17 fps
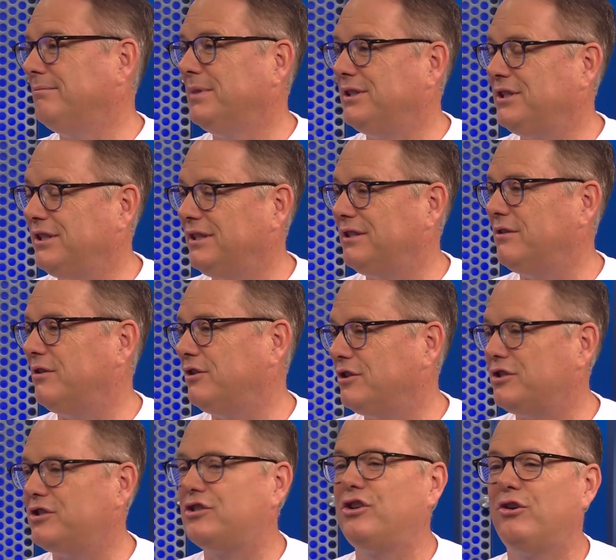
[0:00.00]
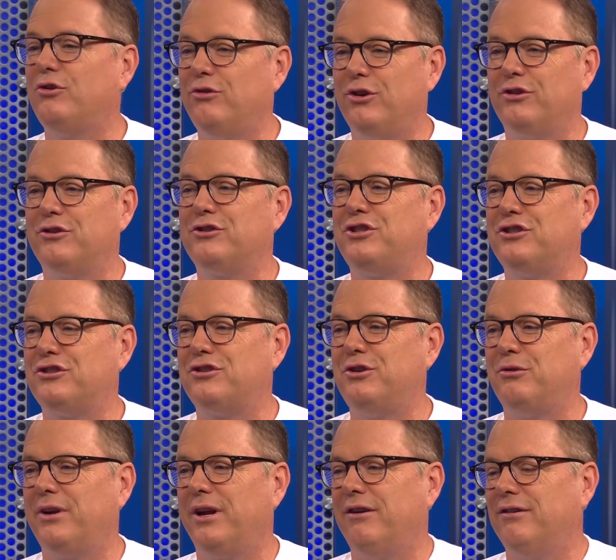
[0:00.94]
But you, didn't, you just don't know. There's
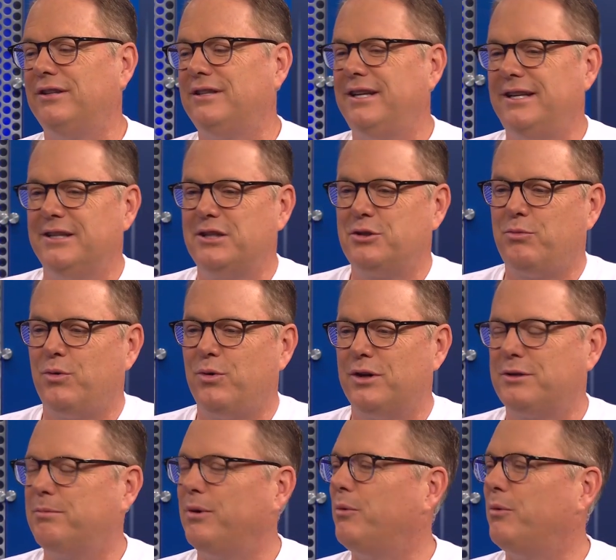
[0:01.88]
just no guarantee in sports.